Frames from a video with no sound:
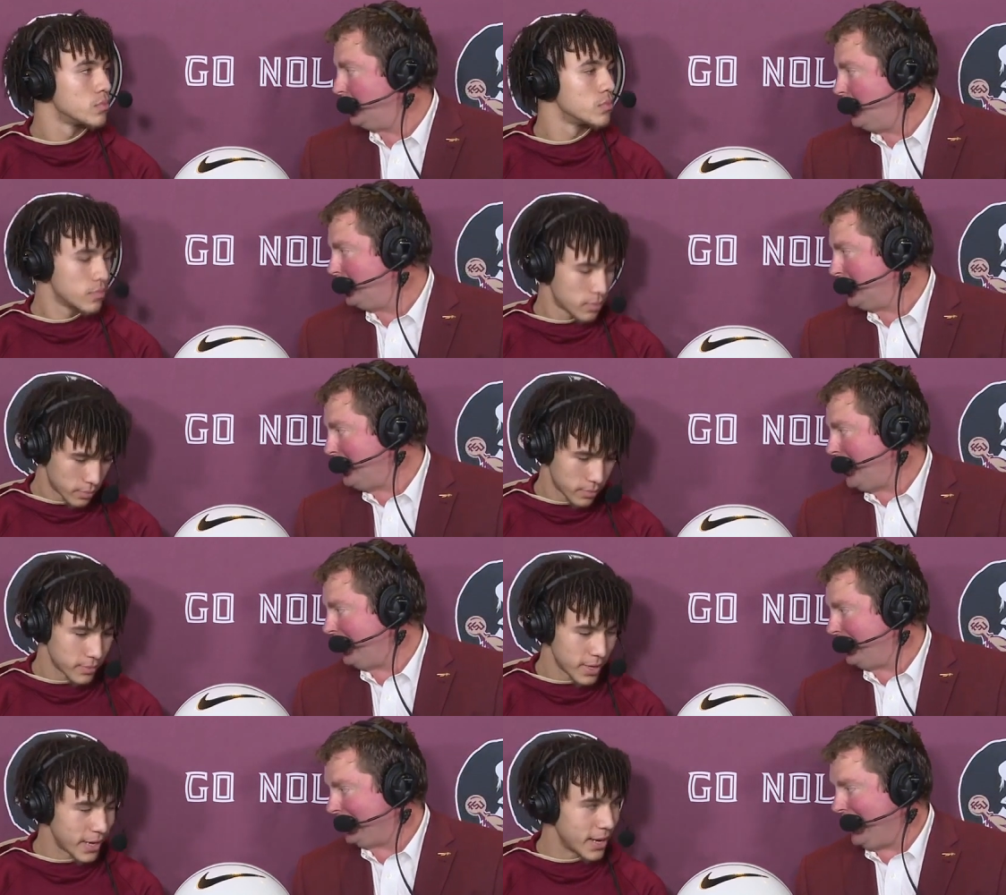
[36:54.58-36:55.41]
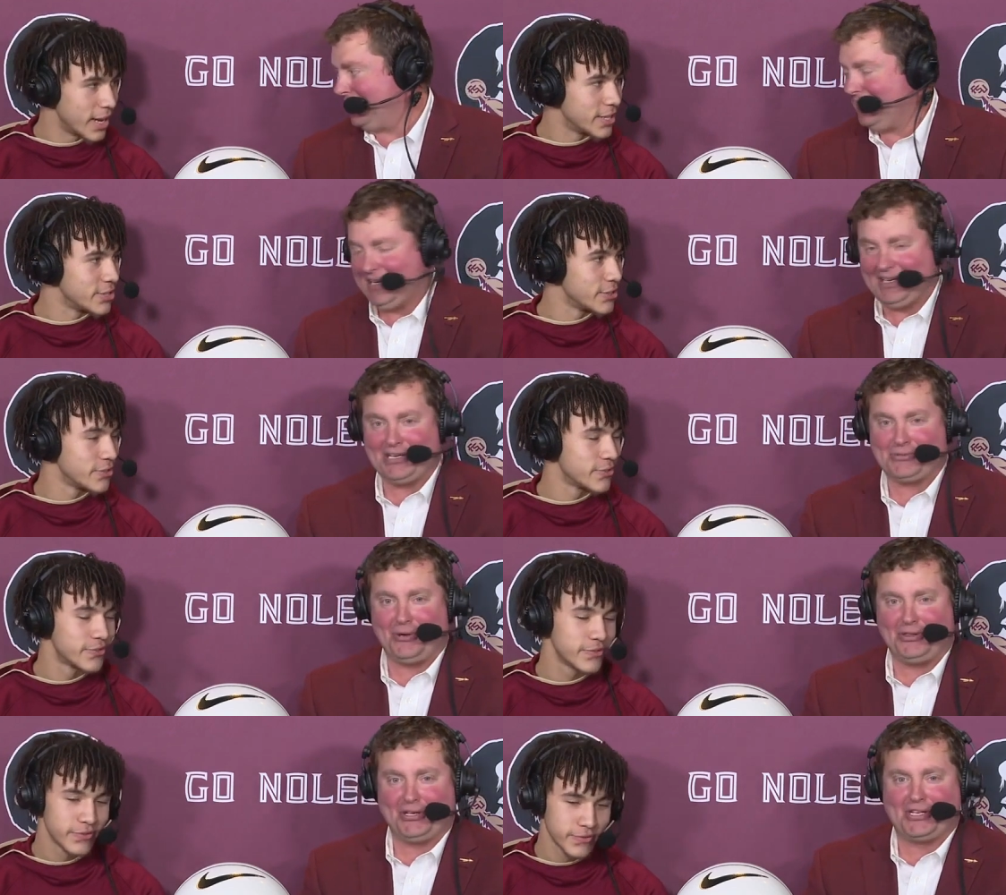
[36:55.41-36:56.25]
Speaker 1: Don't go anywhere. Okay? He's
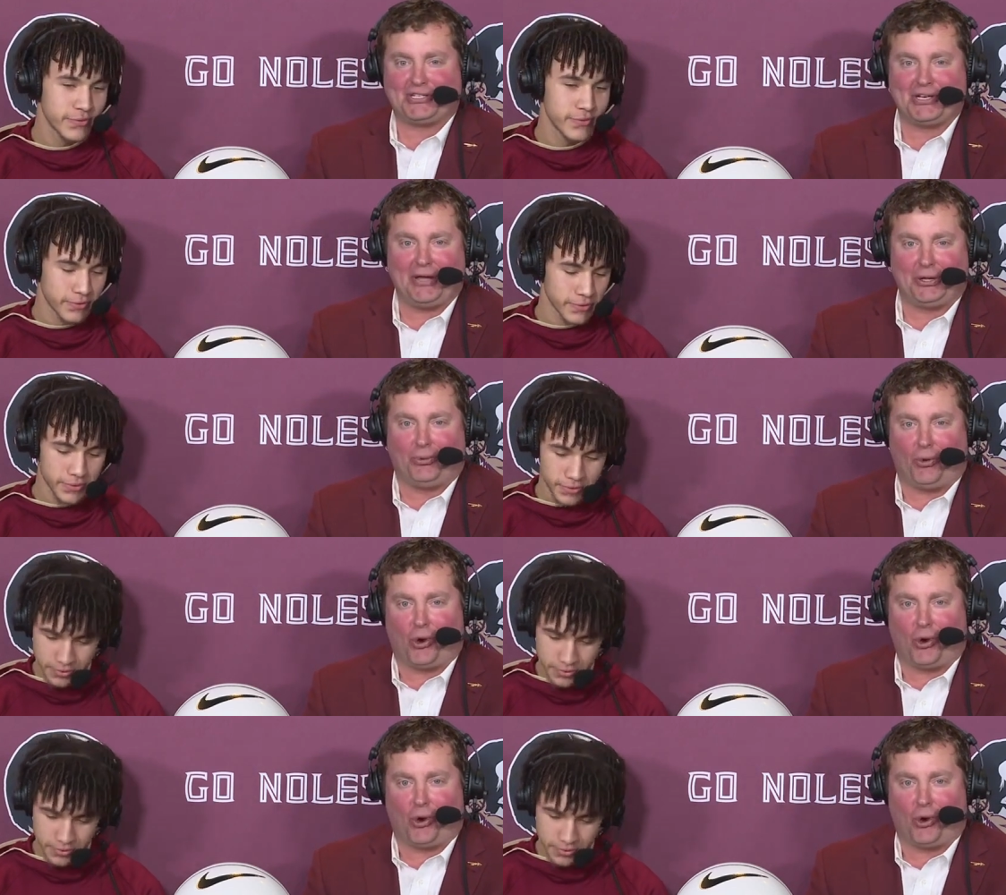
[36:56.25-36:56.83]
with us. Jalen